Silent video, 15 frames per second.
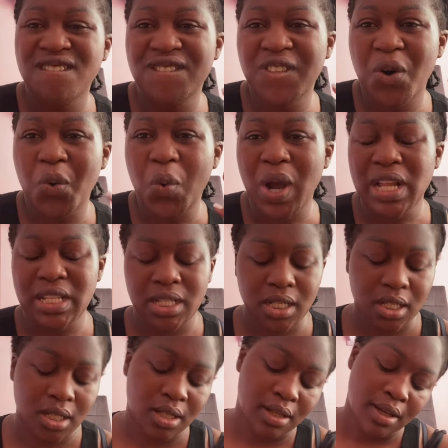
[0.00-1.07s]

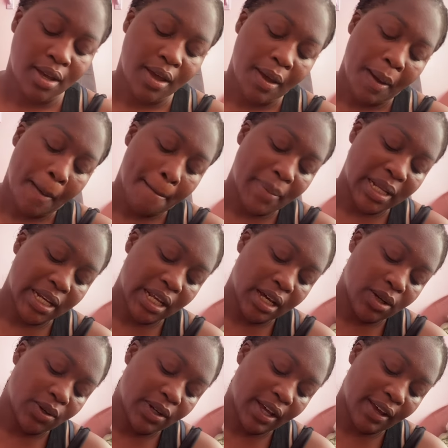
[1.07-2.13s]
But
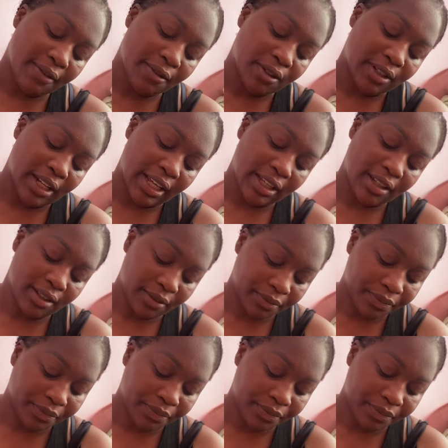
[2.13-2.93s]
now I feel like